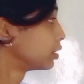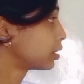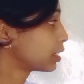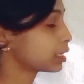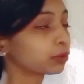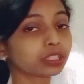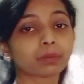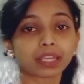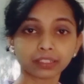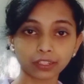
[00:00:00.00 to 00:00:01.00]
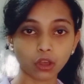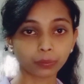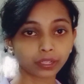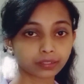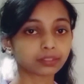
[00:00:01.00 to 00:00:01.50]
This is about the binary
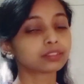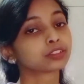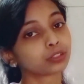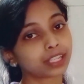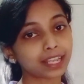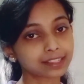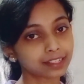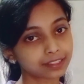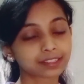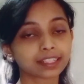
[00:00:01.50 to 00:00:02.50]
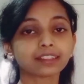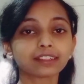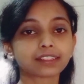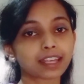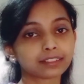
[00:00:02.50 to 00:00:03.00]
operator. So next let us see the
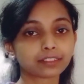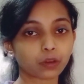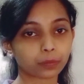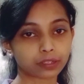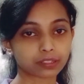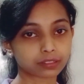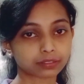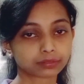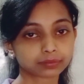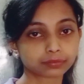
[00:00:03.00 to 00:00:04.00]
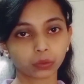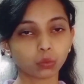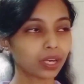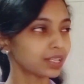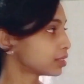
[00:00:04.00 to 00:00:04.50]
ternary operator.
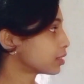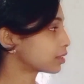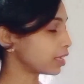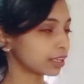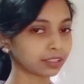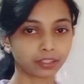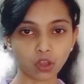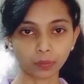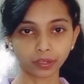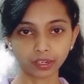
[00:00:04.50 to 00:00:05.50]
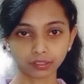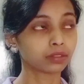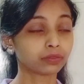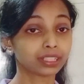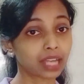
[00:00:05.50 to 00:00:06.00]
What is this ternary
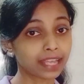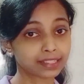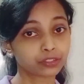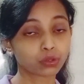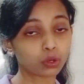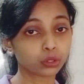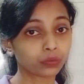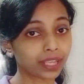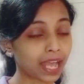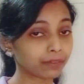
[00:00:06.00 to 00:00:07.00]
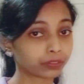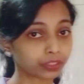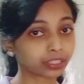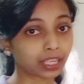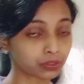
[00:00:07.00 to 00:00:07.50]
operator? As I told you, we have
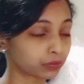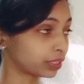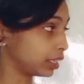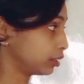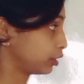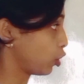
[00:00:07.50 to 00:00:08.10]
different kinds of ternary